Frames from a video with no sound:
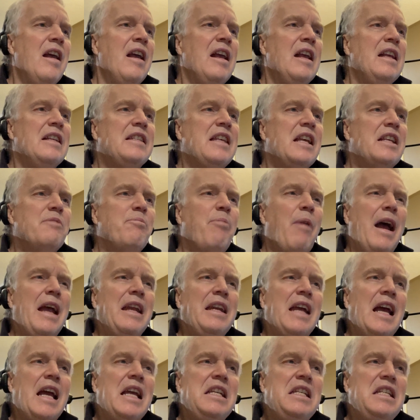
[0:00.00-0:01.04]
It says by
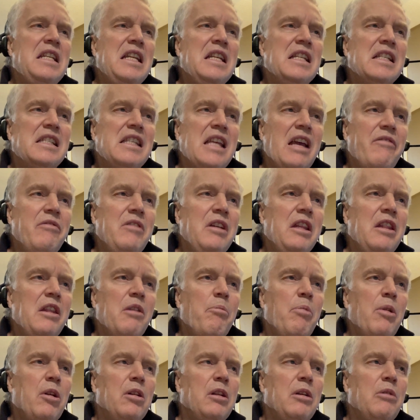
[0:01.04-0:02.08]
1970 the
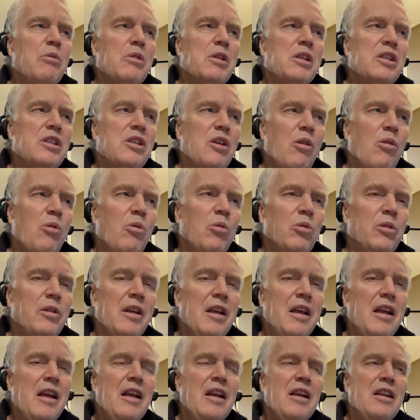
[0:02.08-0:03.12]
building was sold.
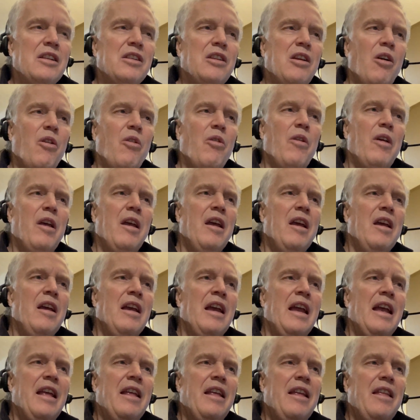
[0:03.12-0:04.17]
So
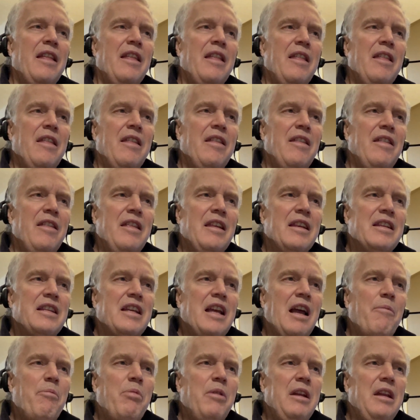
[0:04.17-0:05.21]
this
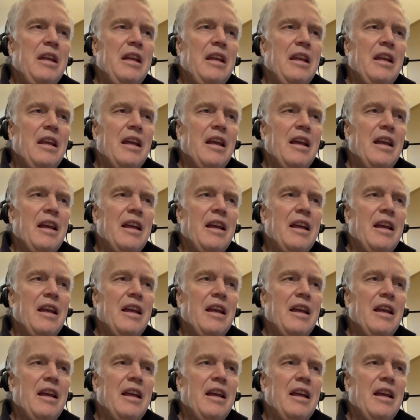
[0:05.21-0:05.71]
company